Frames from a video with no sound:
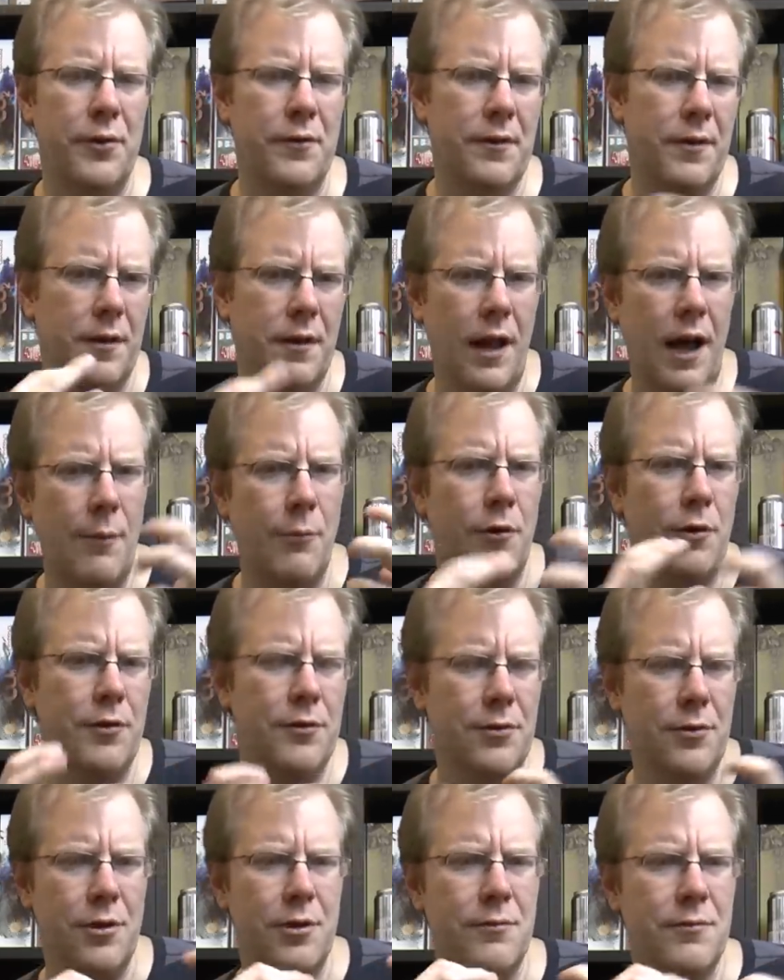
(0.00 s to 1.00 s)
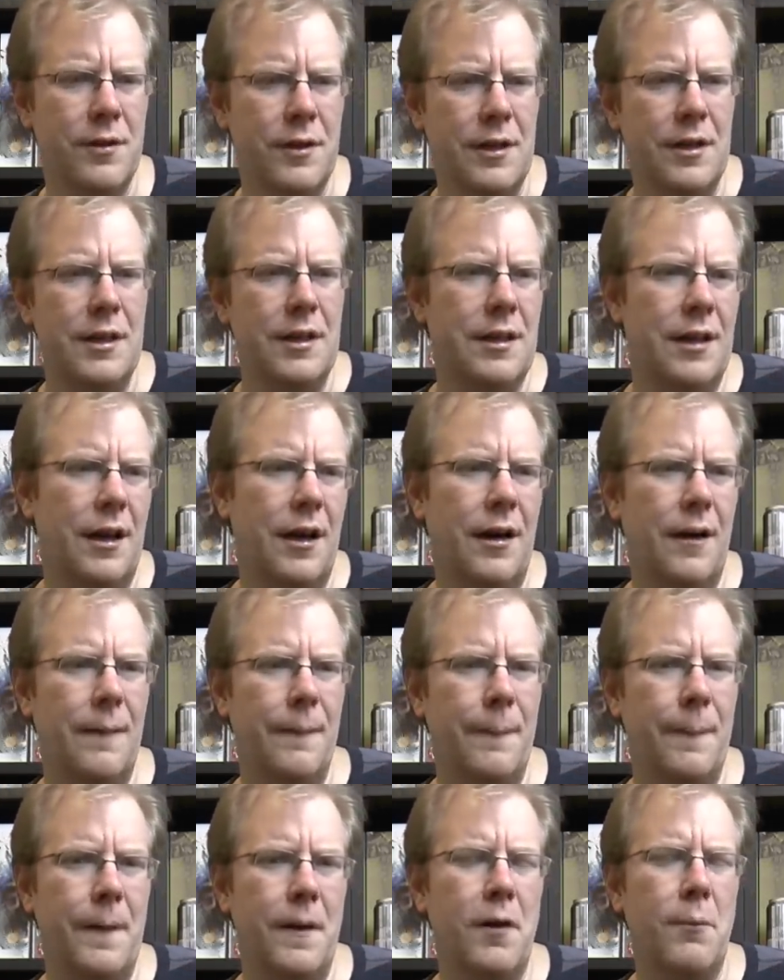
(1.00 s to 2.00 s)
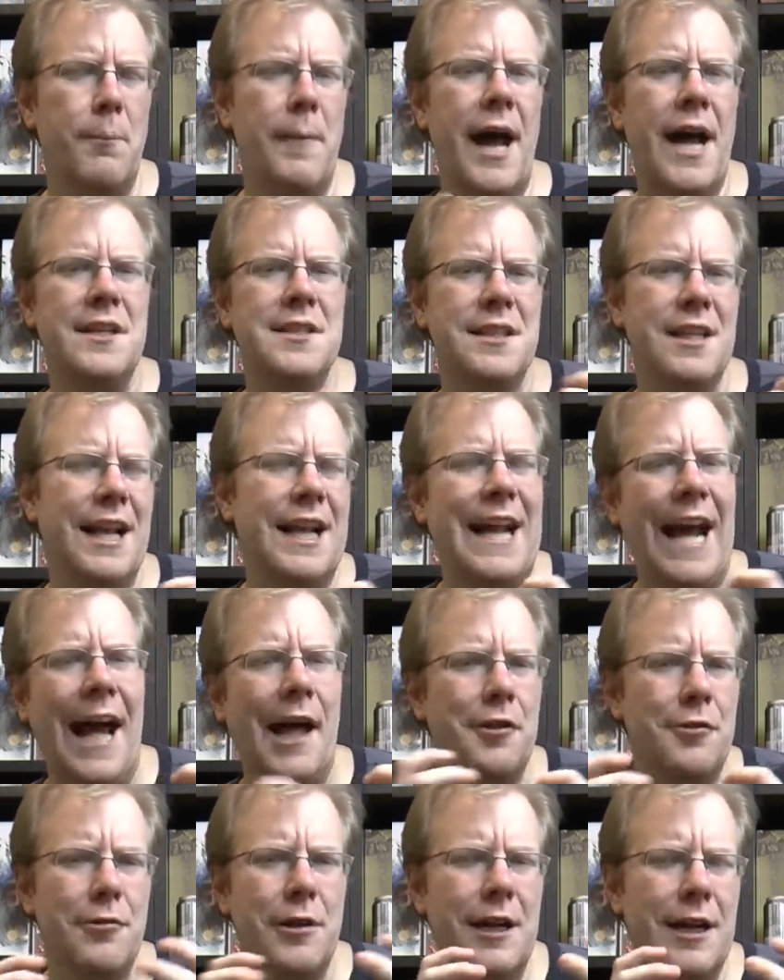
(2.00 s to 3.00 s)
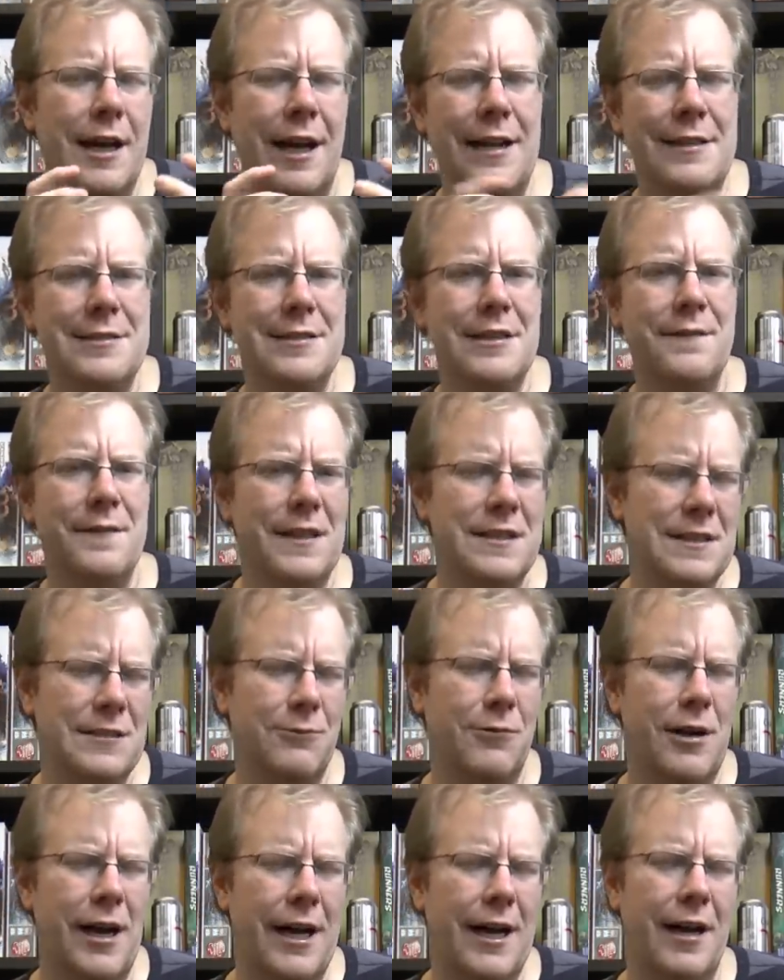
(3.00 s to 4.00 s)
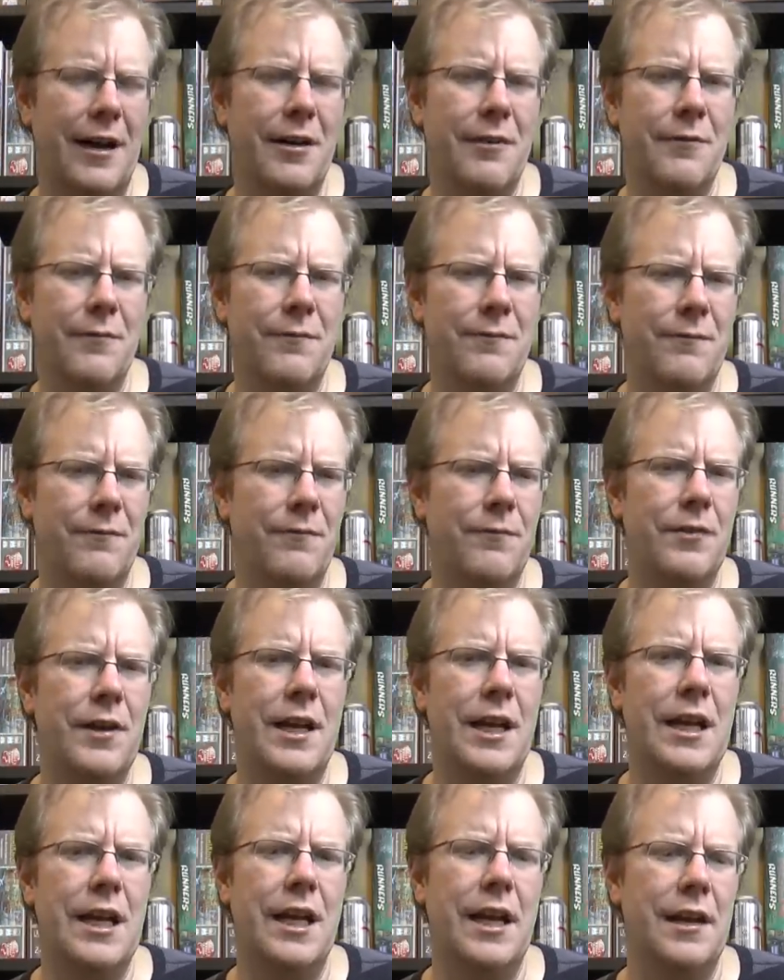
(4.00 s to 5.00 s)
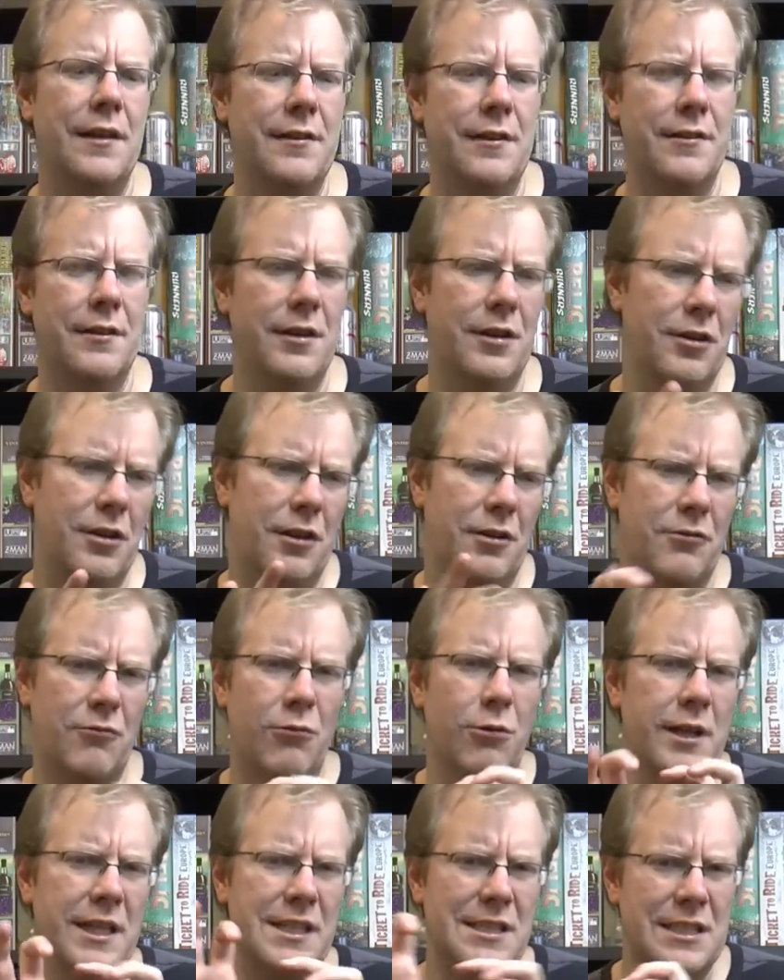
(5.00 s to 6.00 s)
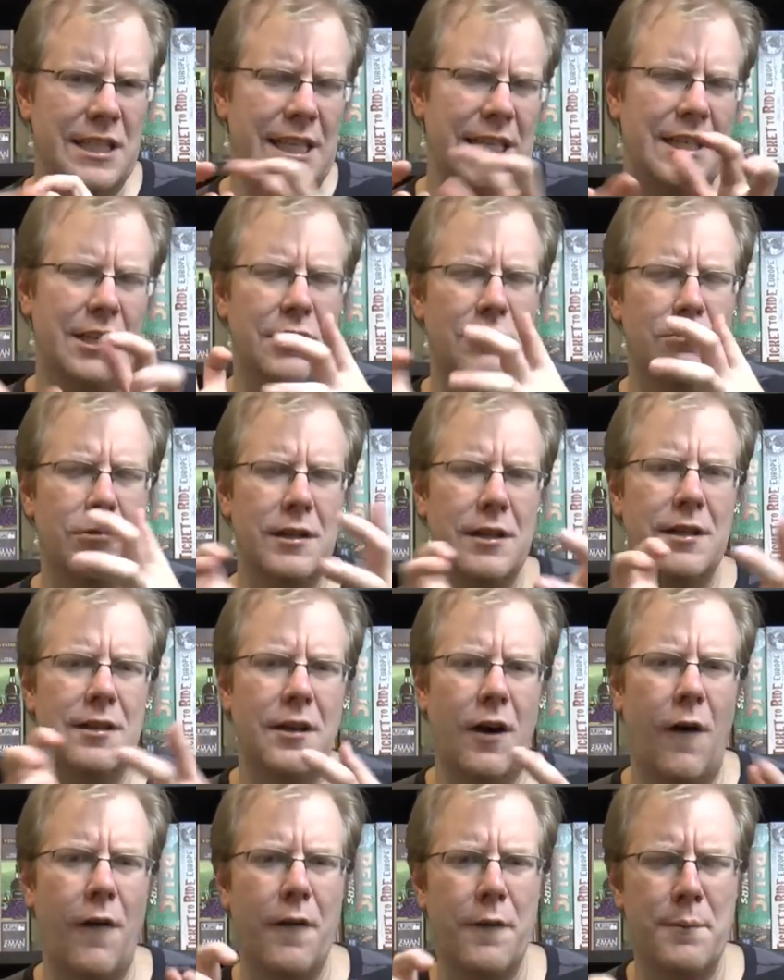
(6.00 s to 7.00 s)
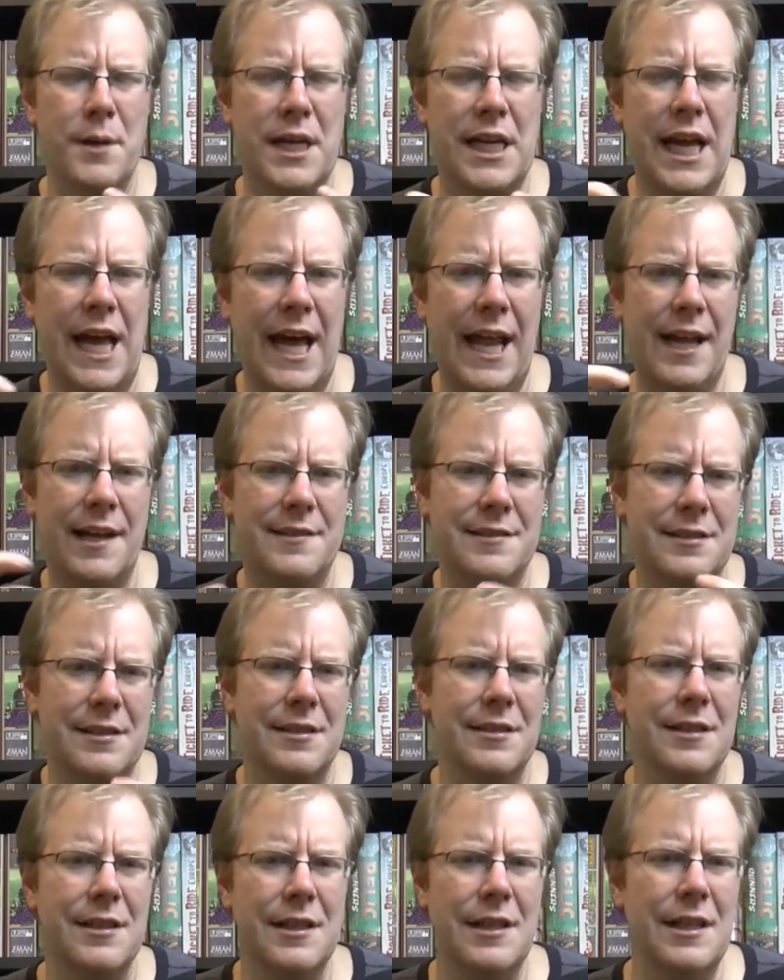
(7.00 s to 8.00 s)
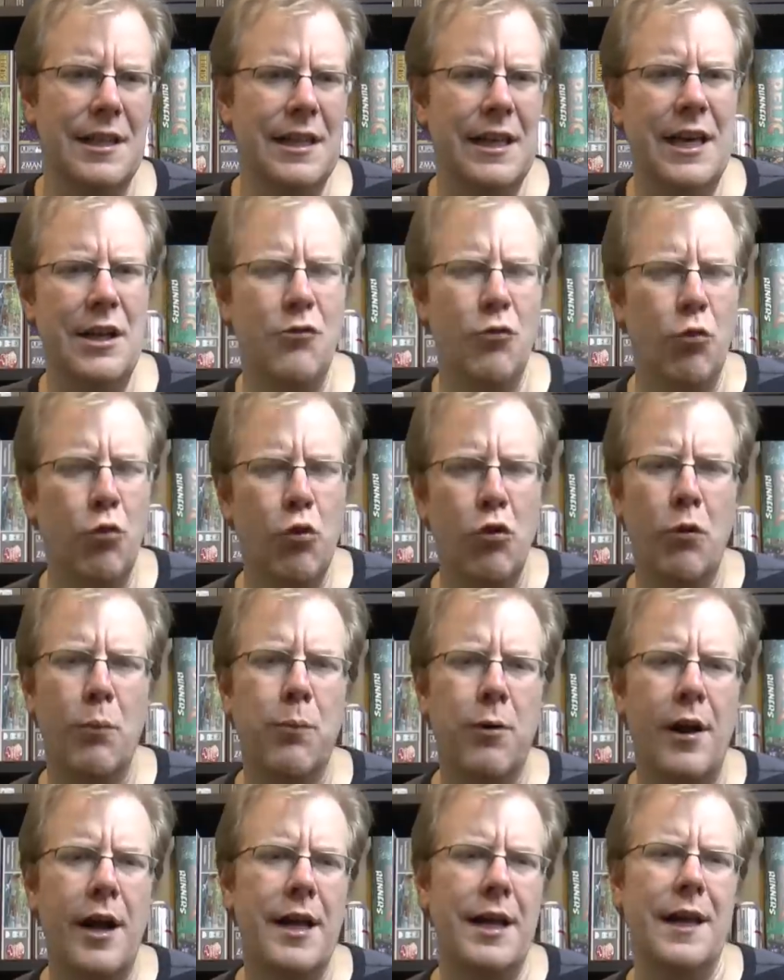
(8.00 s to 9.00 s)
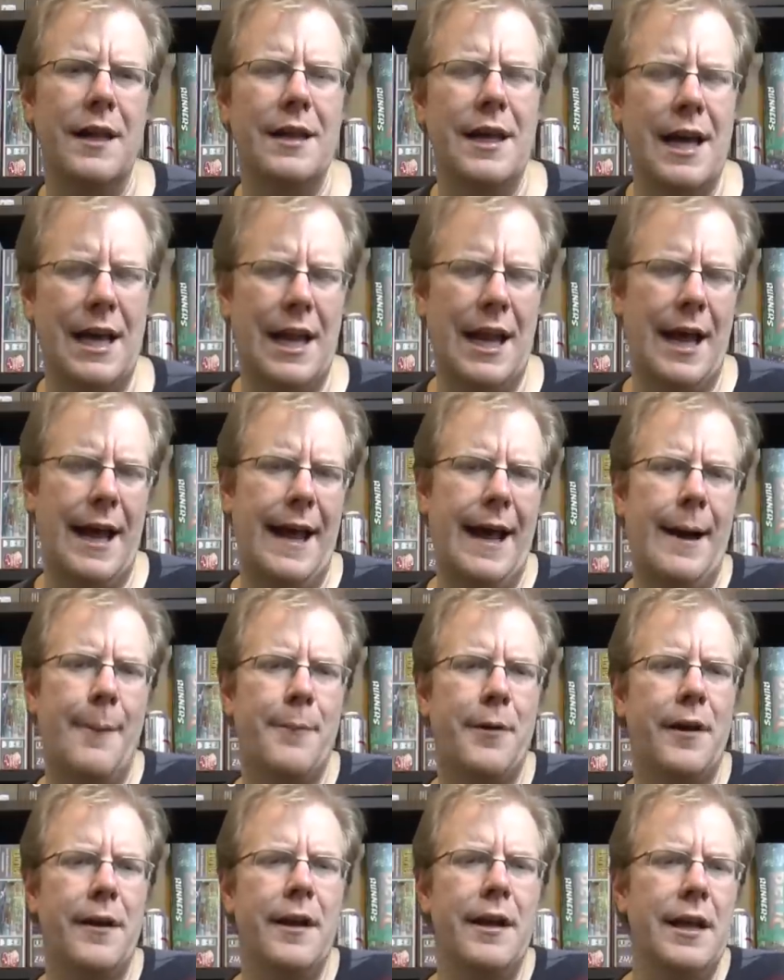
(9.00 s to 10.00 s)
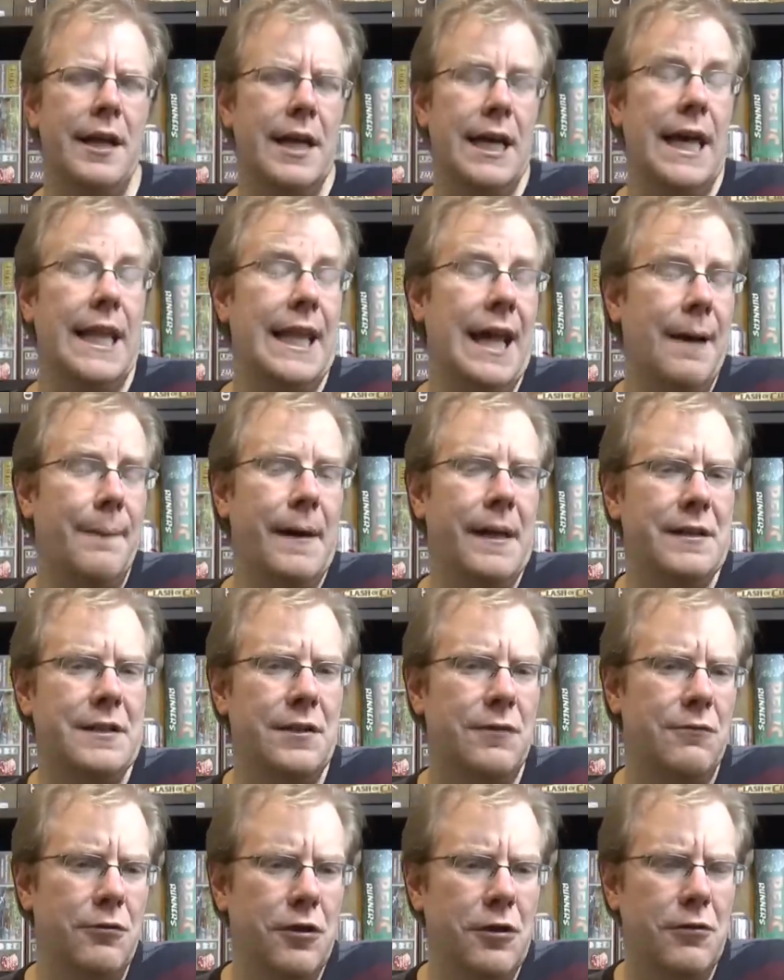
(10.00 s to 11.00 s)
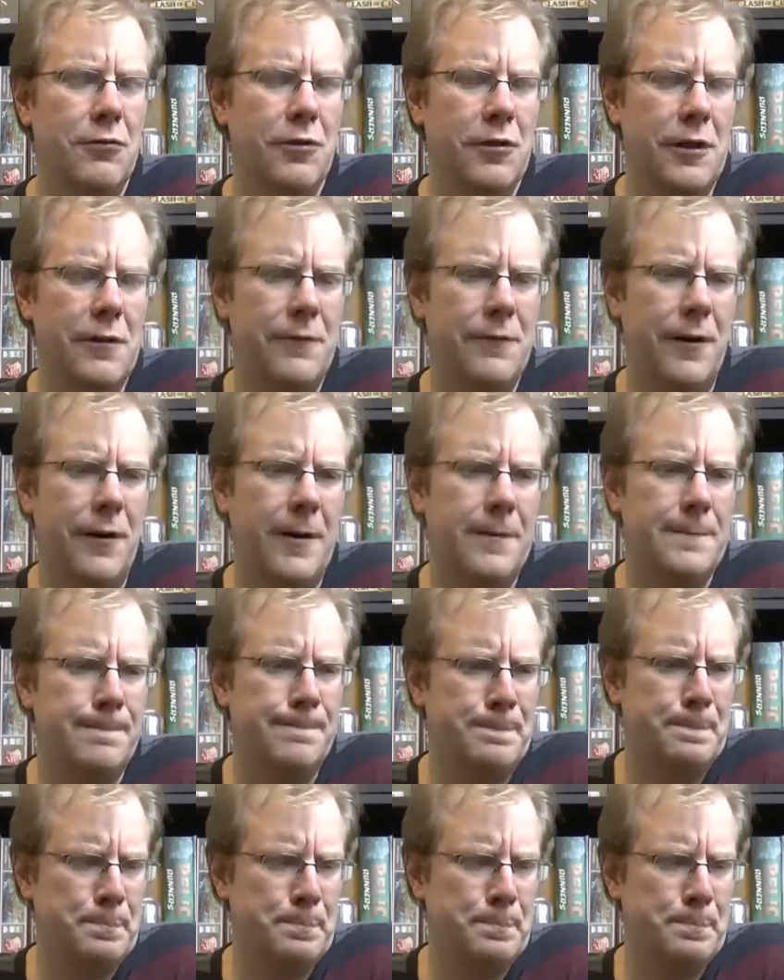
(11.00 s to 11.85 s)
So there's a lot more sort of you know, Magic the Gathering kind of stuff. That's where I kind of fit it in, is you can really tinker with all the mechanics and rule breaking that can happen, and that makes it really, really fun.